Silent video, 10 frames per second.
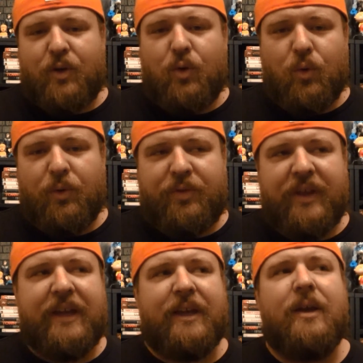of a cool
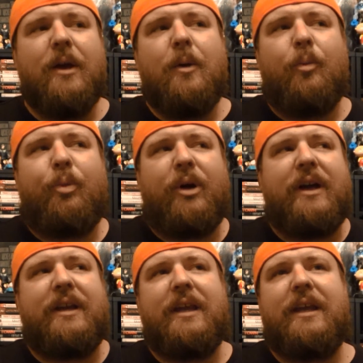thing,
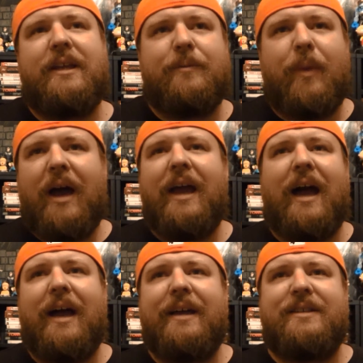but in my
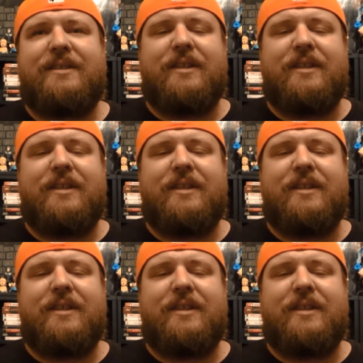eyes,